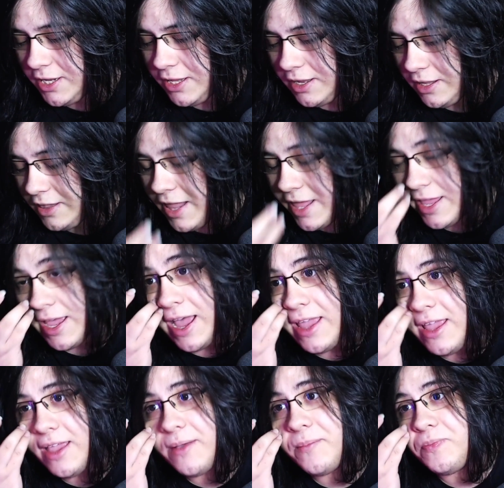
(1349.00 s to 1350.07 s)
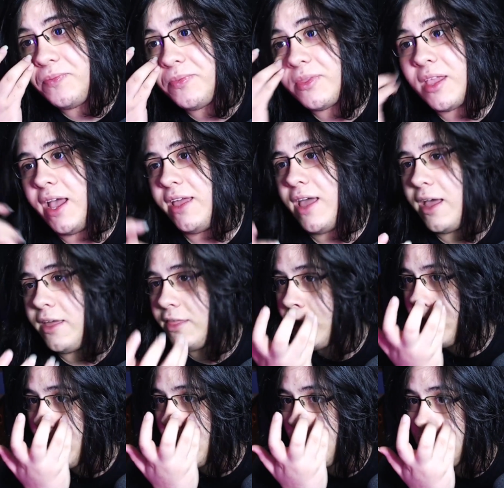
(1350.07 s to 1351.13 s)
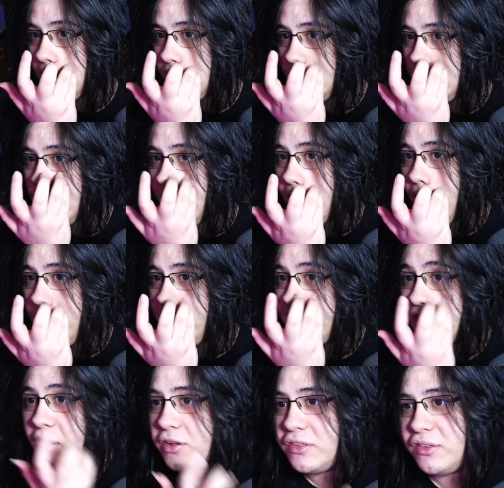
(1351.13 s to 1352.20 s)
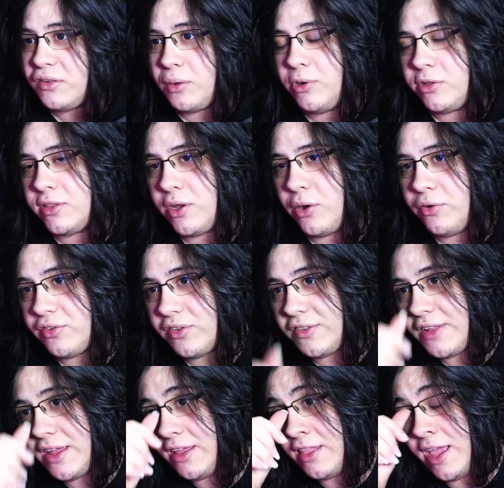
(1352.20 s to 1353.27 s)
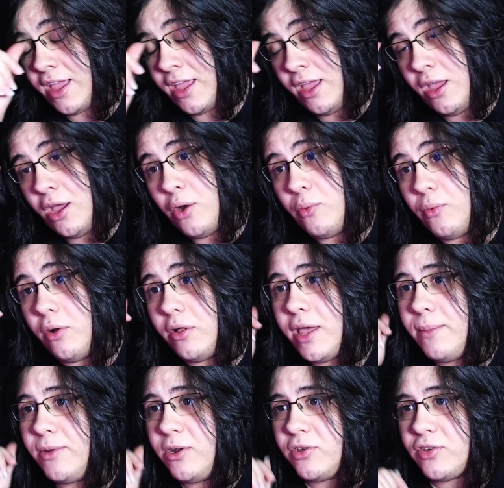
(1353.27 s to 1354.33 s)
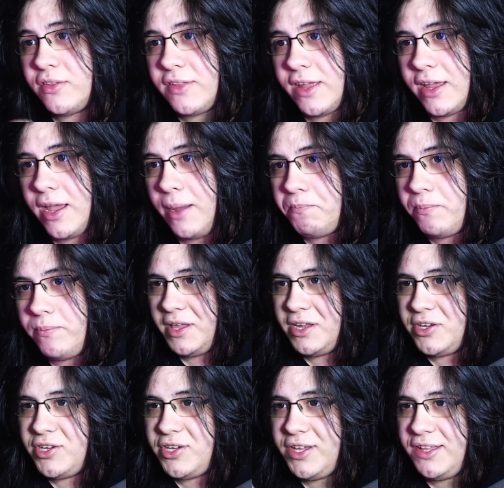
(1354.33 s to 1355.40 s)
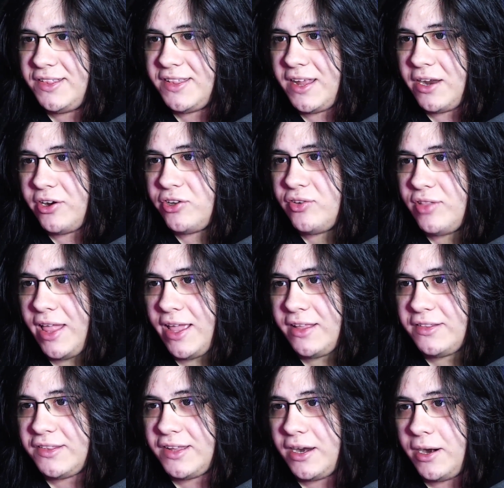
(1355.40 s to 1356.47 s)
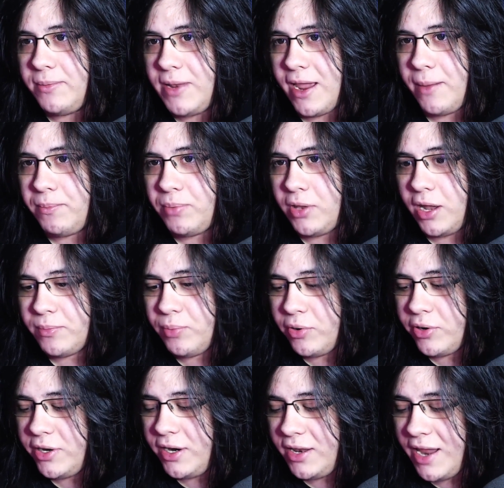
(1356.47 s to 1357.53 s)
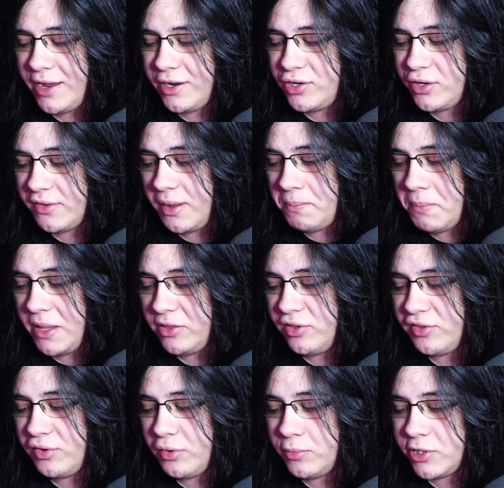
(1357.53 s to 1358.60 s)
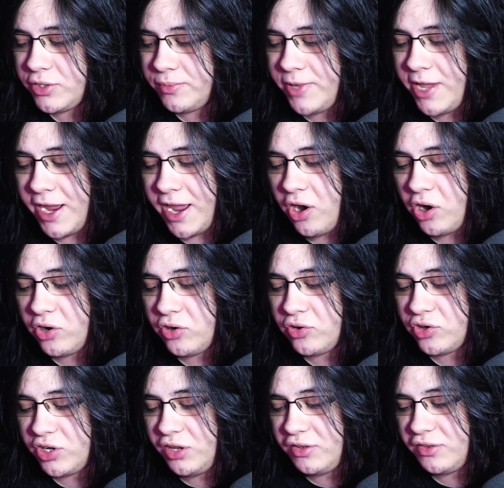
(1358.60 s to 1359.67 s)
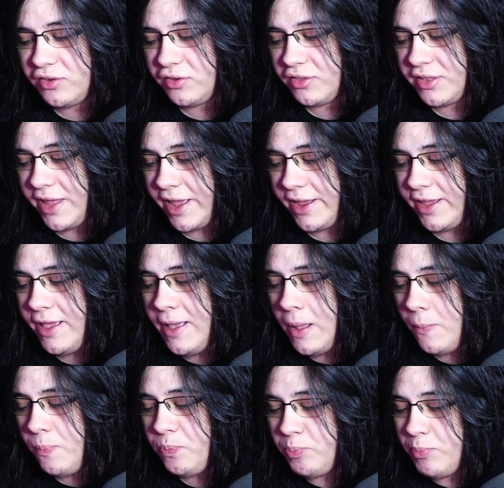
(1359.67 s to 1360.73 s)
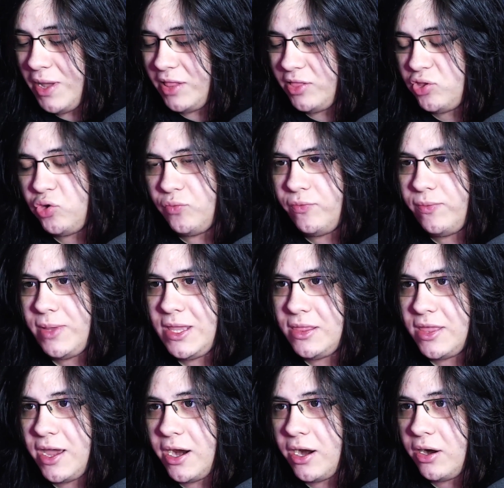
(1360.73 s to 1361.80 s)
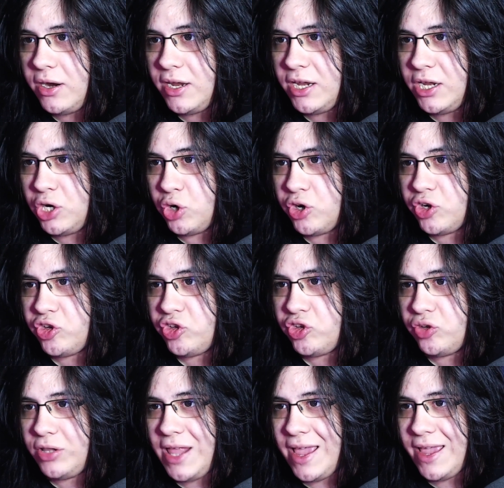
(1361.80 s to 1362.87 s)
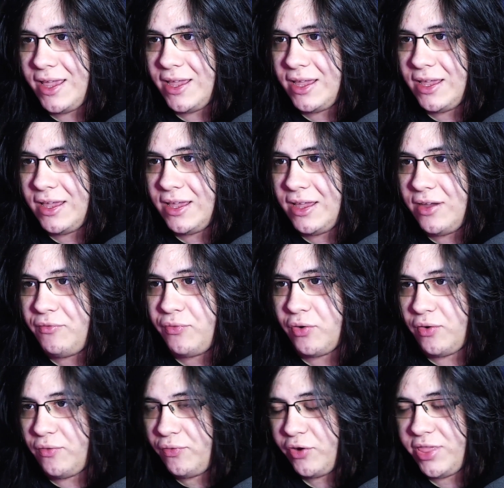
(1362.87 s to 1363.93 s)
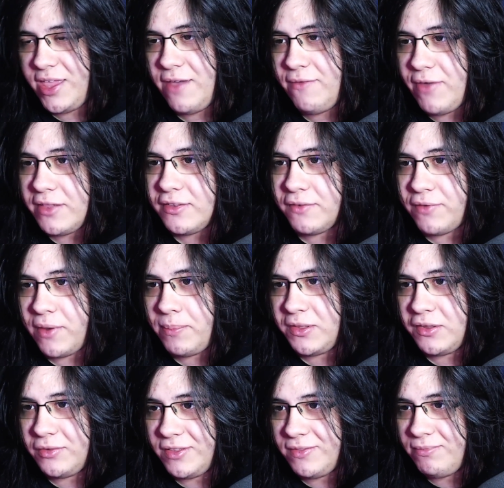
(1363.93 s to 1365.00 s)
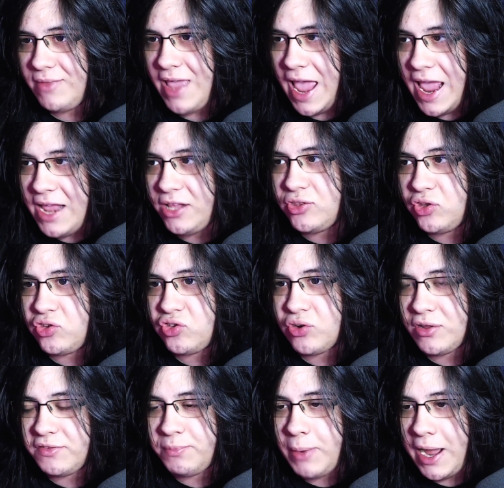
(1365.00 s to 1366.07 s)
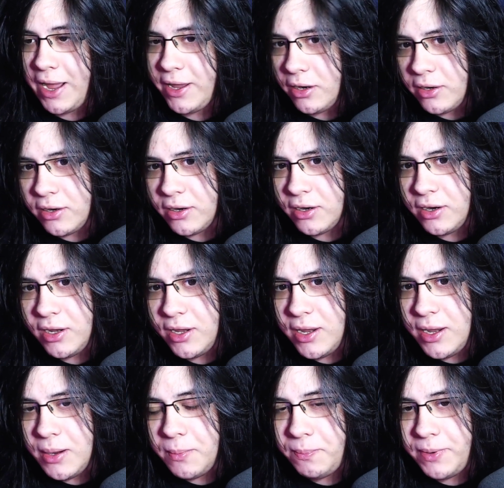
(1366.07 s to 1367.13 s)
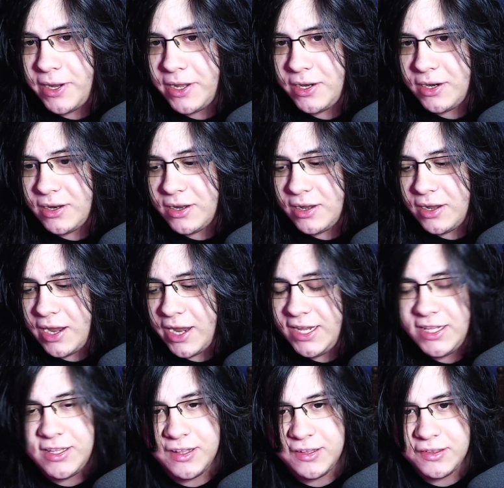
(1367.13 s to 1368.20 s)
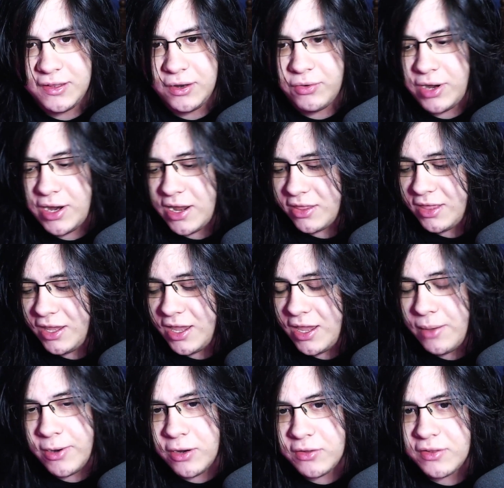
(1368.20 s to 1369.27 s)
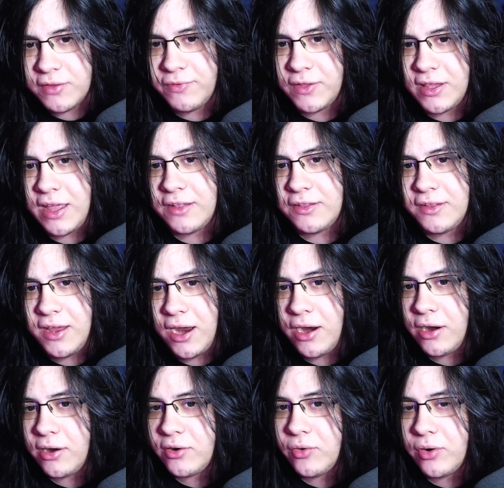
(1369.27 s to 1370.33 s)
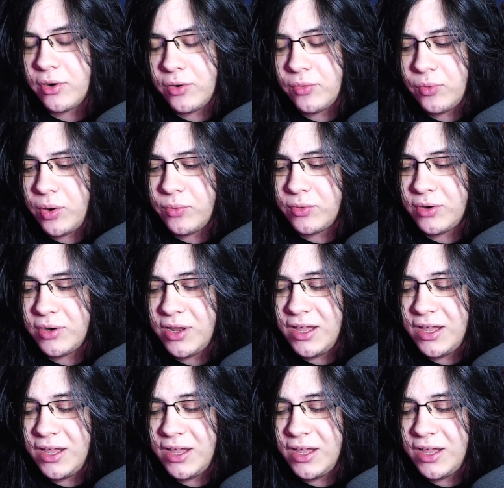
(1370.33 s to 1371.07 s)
Uh, like I, I, I think I heard I, I saw someone that was just saying like, well, human is just like a she's there to like set up like a plot point. Like she's not meant so much to be a character. She's just like meant to be there in order to like for for the events of episode eight to transpire. But I disagree. I think human is a fantastic character on her own.